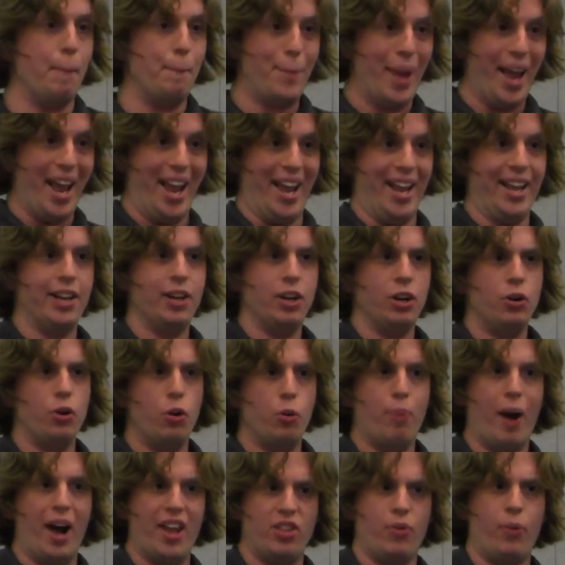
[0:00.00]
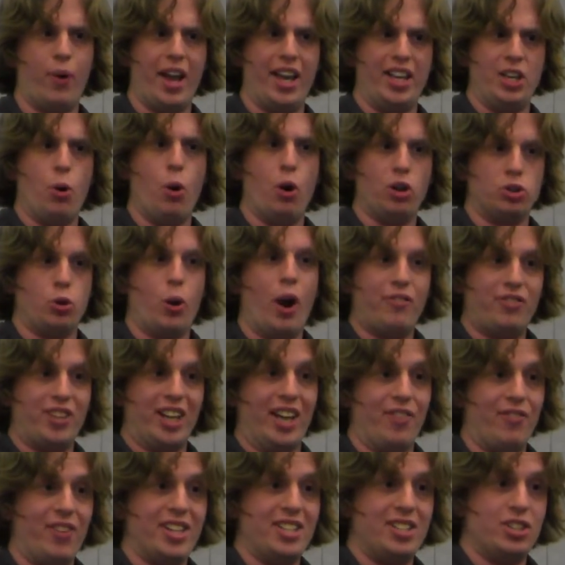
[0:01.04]
bank, who, by the way, you also have to
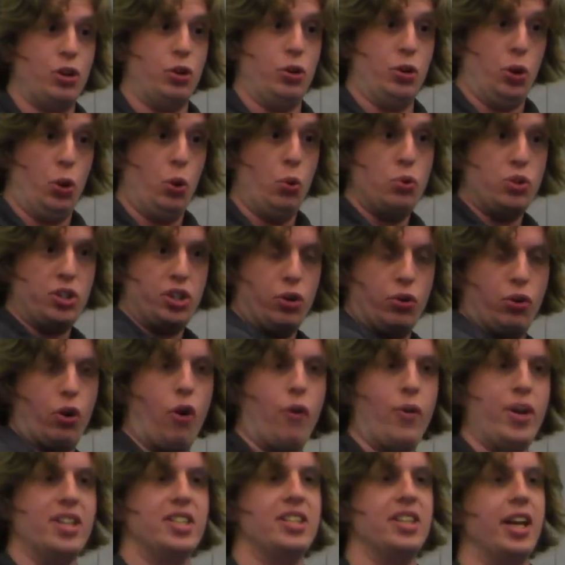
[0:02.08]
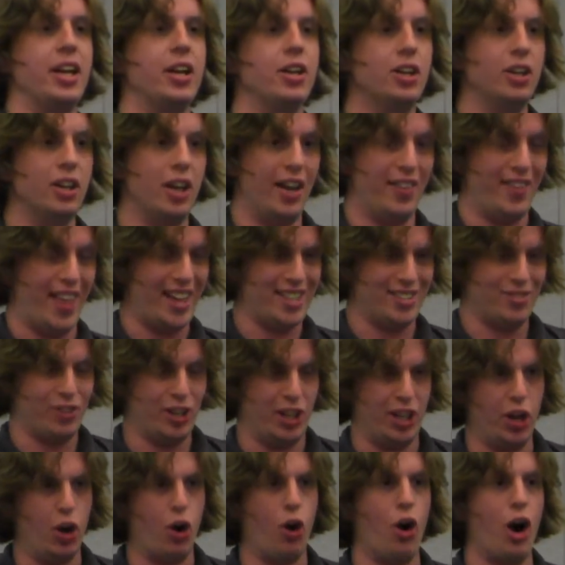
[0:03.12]
convince to use your currency, and that's
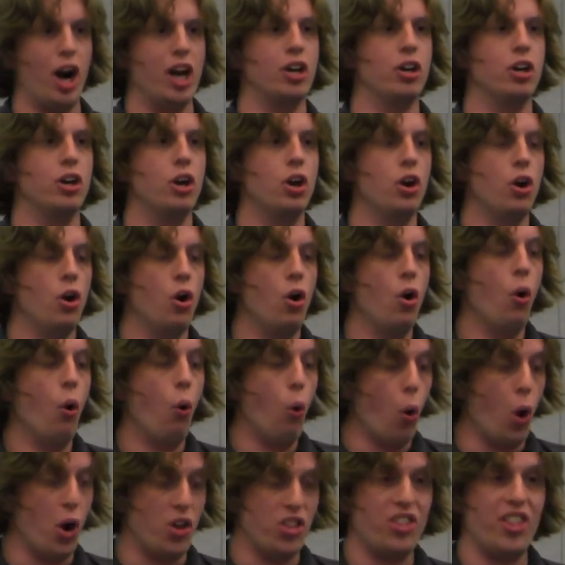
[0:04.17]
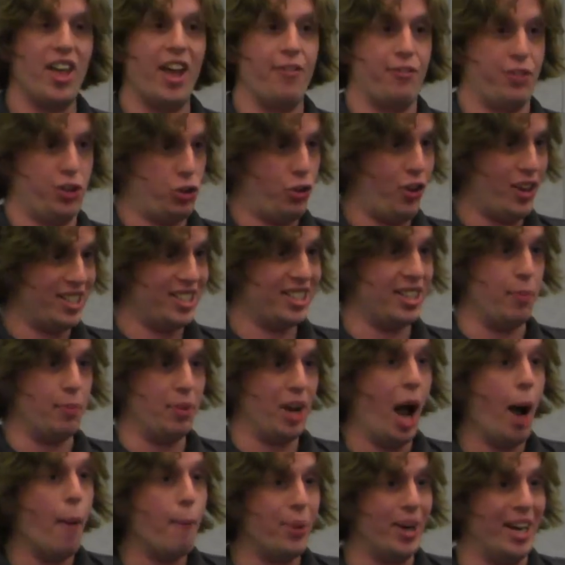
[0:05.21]
really hard, or that they have to trust some
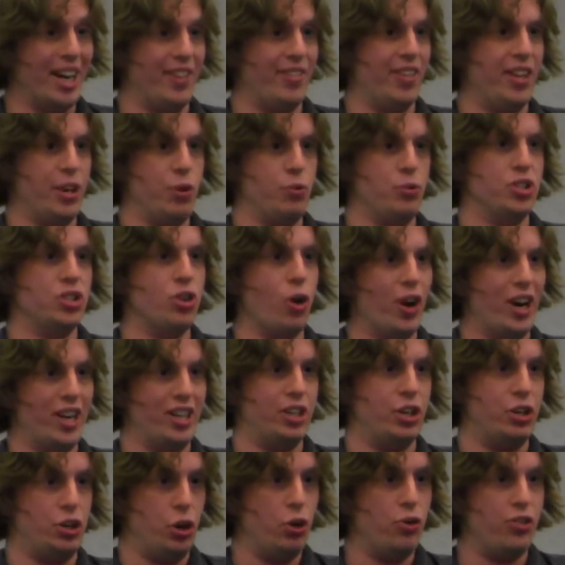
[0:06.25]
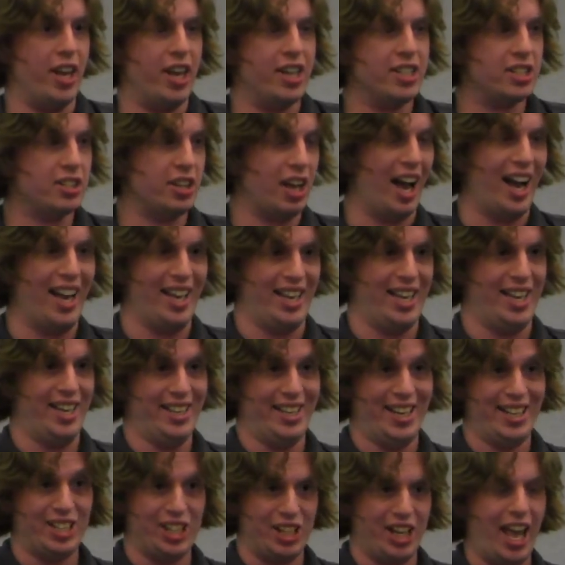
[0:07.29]
company that you started to do this, i.e.
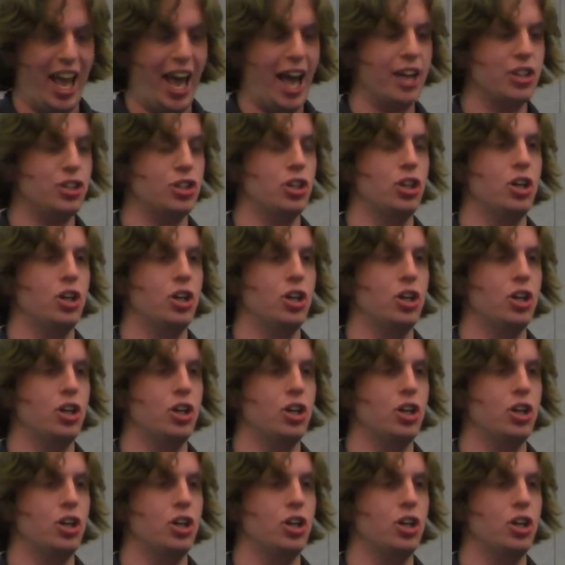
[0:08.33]
DigiCash,